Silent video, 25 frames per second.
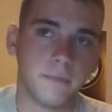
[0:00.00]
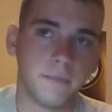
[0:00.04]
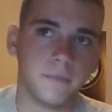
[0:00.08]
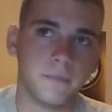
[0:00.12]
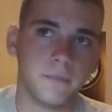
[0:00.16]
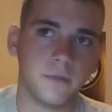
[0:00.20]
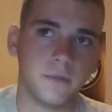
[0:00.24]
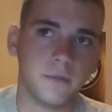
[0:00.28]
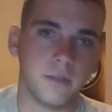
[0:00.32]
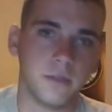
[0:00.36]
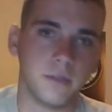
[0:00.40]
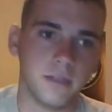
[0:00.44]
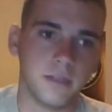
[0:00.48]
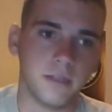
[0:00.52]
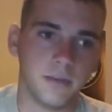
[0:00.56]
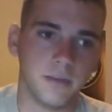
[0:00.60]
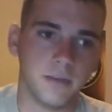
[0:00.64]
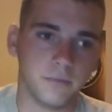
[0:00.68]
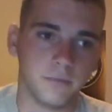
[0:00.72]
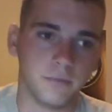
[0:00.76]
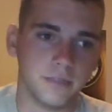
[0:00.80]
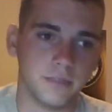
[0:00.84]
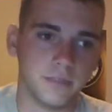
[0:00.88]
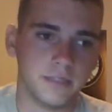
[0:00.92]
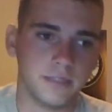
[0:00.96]
to the
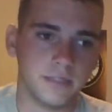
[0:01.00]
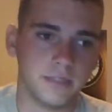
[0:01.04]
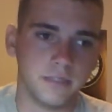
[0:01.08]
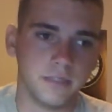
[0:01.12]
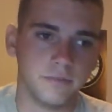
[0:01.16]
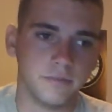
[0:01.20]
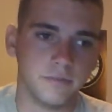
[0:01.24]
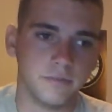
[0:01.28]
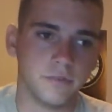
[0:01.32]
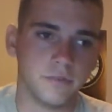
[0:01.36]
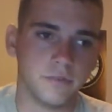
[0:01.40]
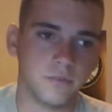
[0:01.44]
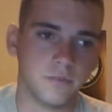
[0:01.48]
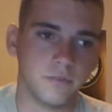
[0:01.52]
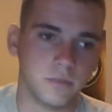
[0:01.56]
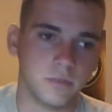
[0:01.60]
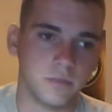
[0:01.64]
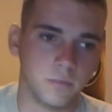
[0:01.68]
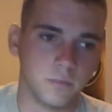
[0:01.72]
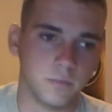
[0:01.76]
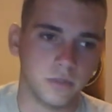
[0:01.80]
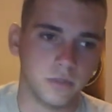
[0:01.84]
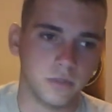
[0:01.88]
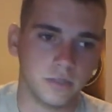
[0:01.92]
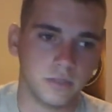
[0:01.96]
upper receiver, which
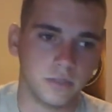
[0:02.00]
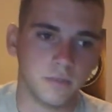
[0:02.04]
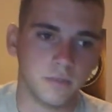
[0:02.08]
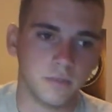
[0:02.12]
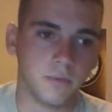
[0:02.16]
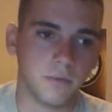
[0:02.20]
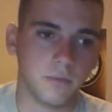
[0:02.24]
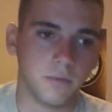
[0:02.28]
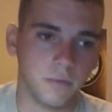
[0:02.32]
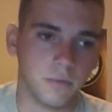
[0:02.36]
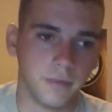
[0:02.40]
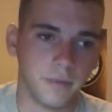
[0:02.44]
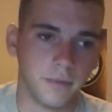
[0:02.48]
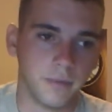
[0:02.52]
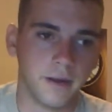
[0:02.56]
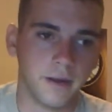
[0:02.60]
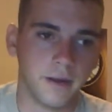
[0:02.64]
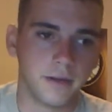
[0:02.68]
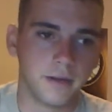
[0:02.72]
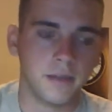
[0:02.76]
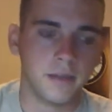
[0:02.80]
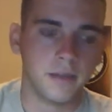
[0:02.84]
pushes the bolt back.